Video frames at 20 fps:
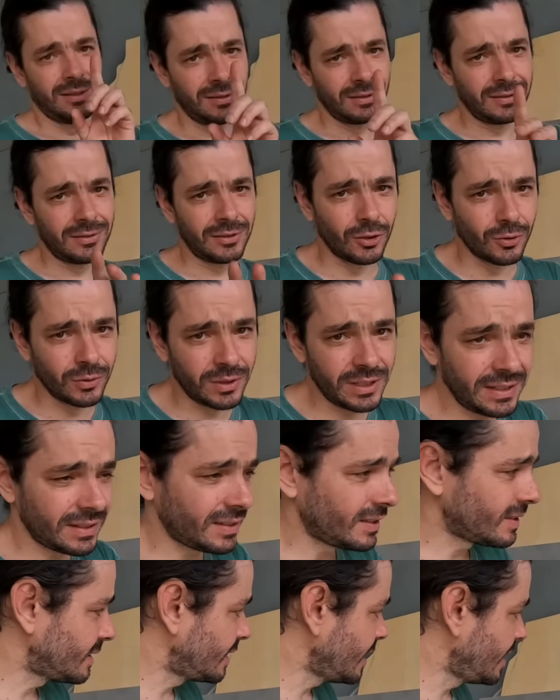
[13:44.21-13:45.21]
so this
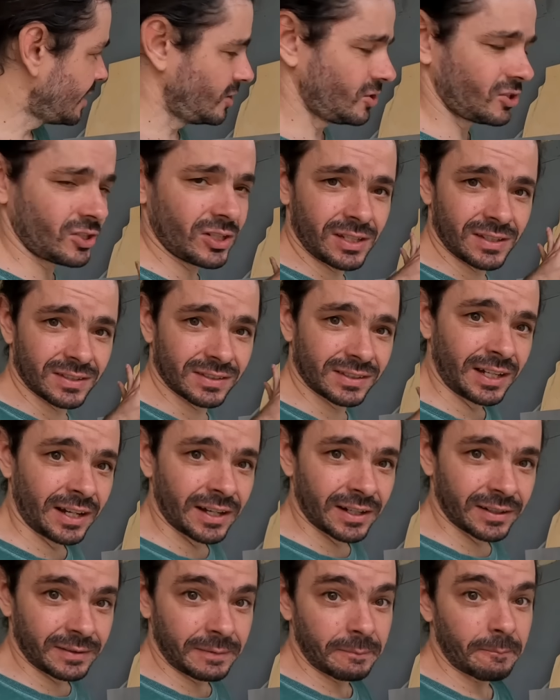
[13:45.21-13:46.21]
stage is
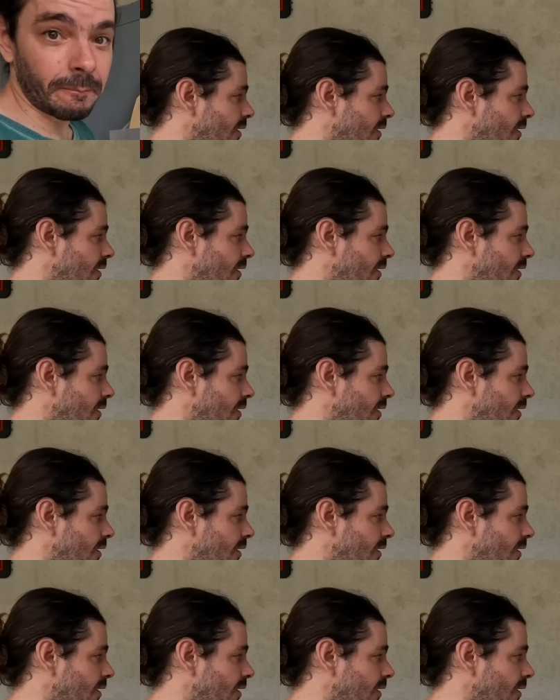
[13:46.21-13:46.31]
done